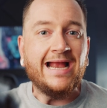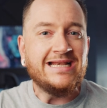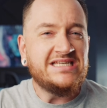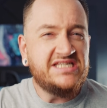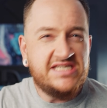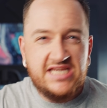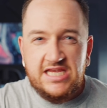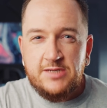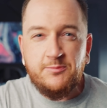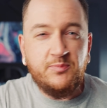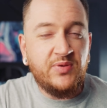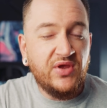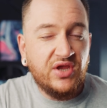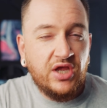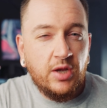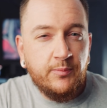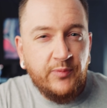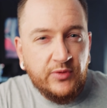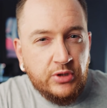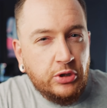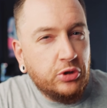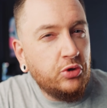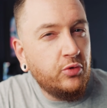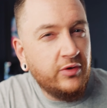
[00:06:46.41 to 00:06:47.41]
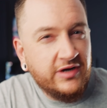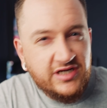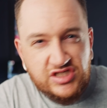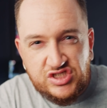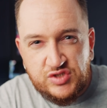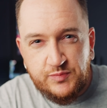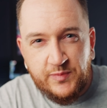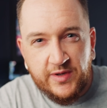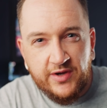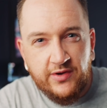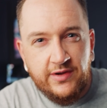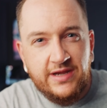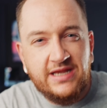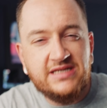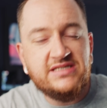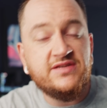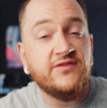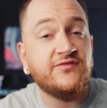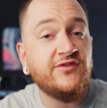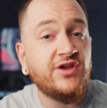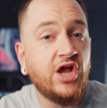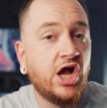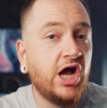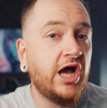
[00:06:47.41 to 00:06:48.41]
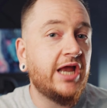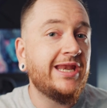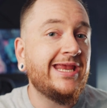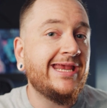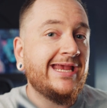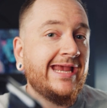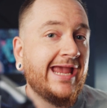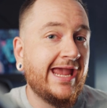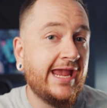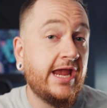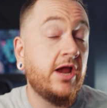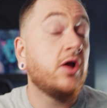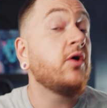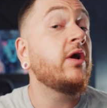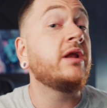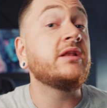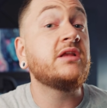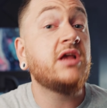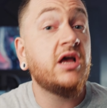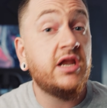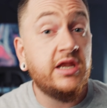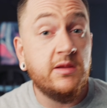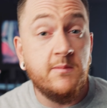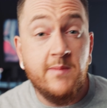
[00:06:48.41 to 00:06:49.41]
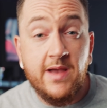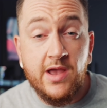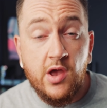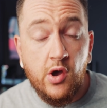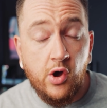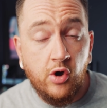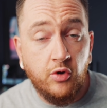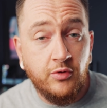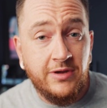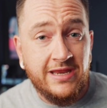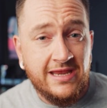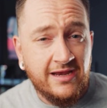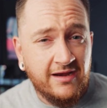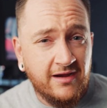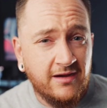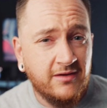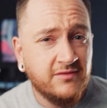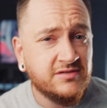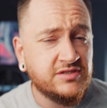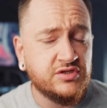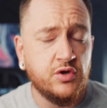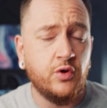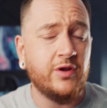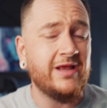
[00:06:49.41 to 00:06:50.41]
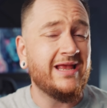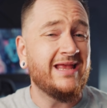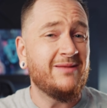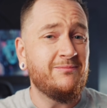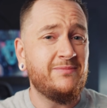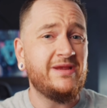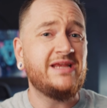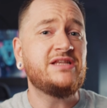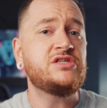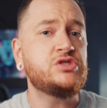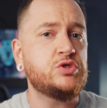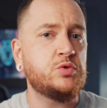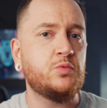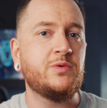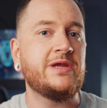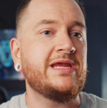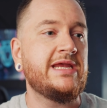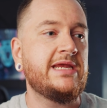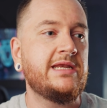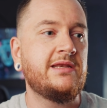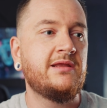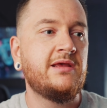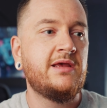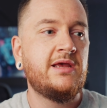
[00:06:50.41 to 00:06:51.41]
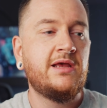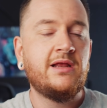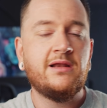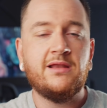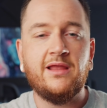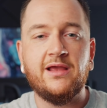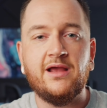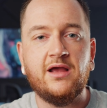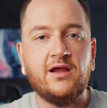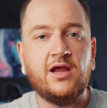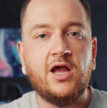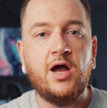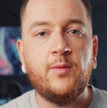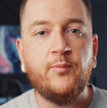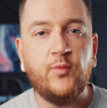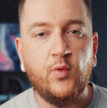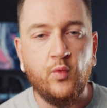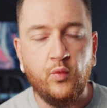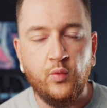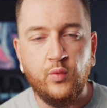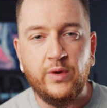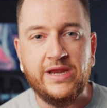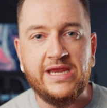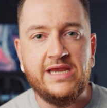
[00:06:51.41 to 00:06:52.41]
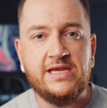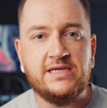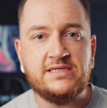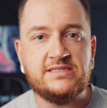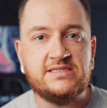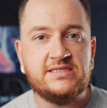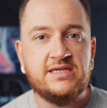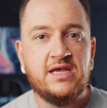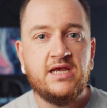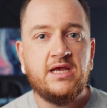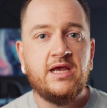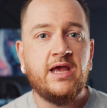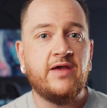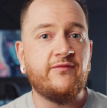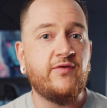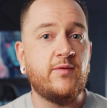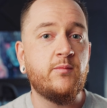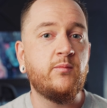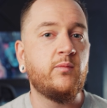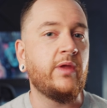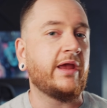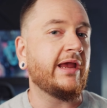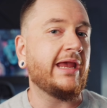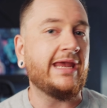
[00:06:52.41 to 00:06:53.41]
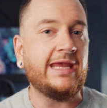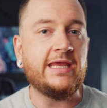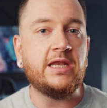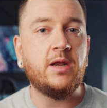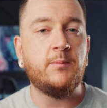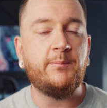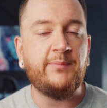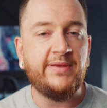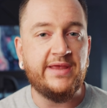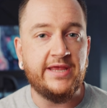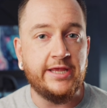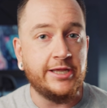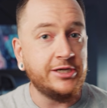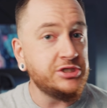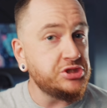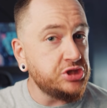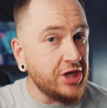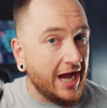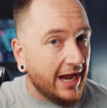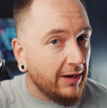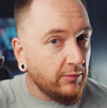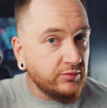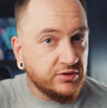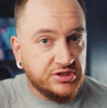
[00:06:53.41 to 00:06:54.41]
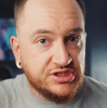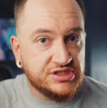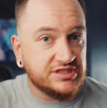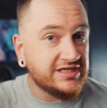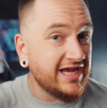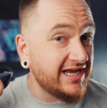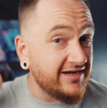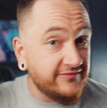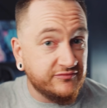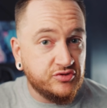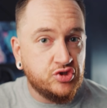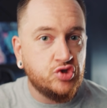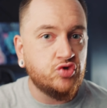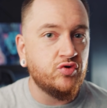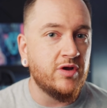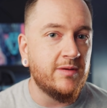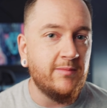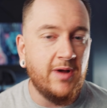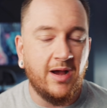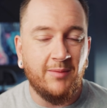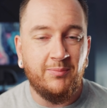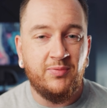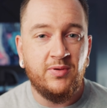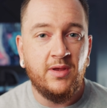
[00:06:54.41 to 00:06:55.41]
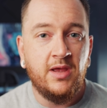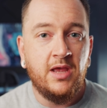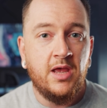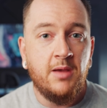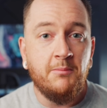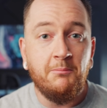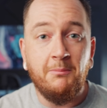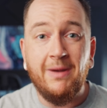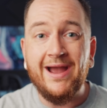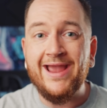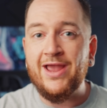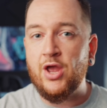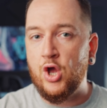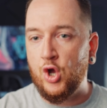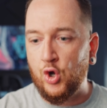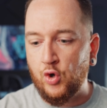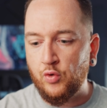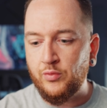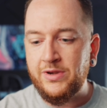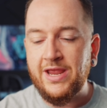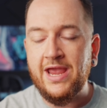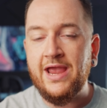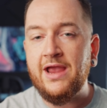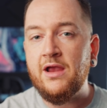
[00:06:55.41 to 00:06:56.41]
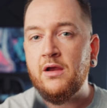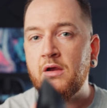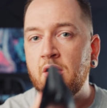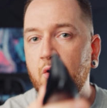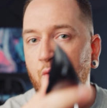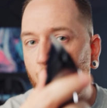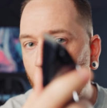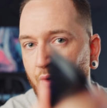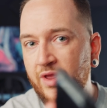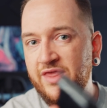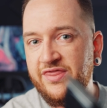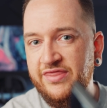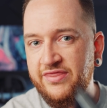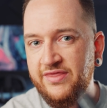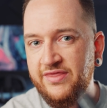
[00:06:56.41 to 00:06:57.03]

I did pick up a little experience of cutting hair and cutting my own hair. So in between like a couple weeks, if I'm like in a pinch, I will just kind of trim up my own hair with